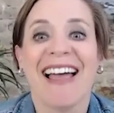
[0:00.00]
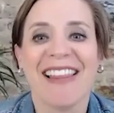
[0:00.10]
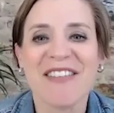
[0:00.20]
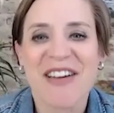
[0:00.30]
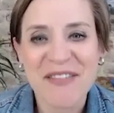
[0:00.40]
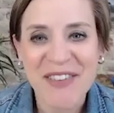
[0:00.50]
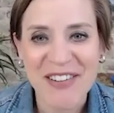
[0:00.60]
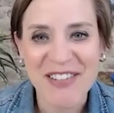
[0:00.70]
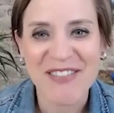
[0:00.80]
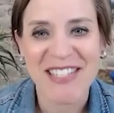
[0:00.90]
Hello and
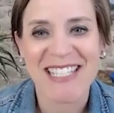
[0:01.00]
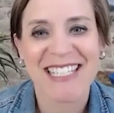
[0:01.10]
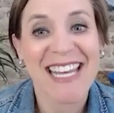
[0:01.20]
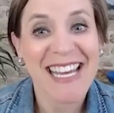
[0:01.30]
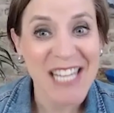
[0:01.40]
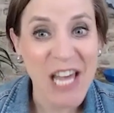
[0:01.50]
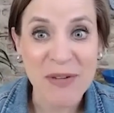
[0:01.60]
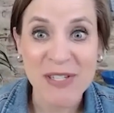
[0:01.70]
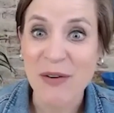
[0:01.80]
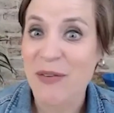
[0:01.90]
welcome to today's
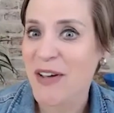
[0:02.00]
episode